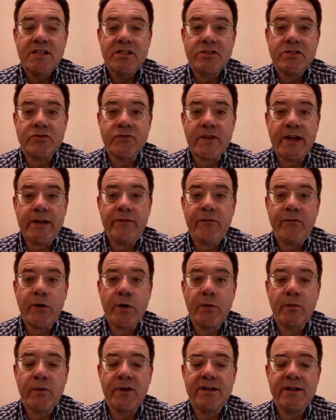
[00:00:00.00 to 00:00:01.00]

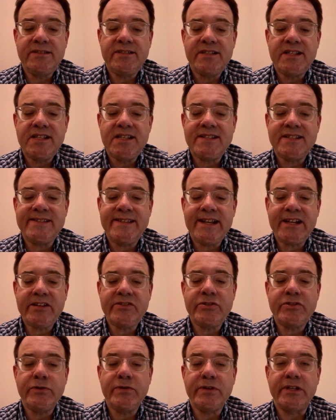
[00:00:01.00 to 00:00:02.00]
Straightforward
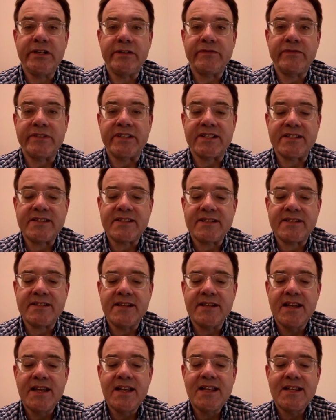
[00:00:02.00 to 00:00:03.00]
stick-to-itiveness
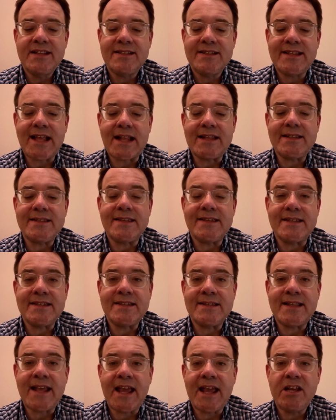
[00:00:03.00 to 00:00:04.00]
sets the
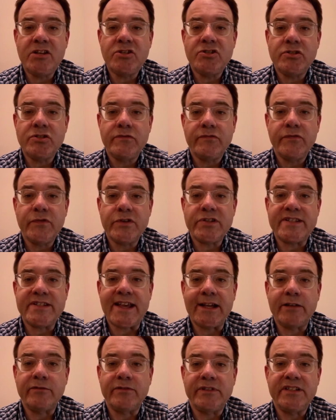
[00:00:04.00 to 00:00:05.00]
stage for
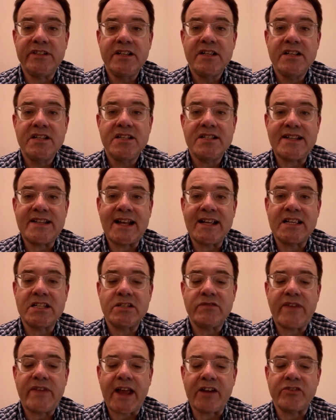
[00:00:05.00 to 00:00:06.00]
sacred
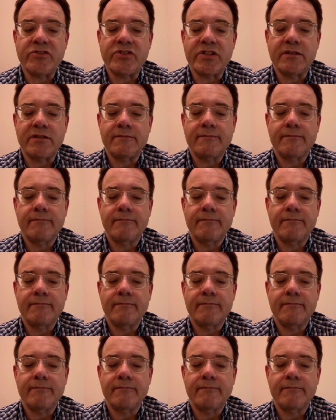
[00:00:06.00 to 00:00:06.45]
satisfaction.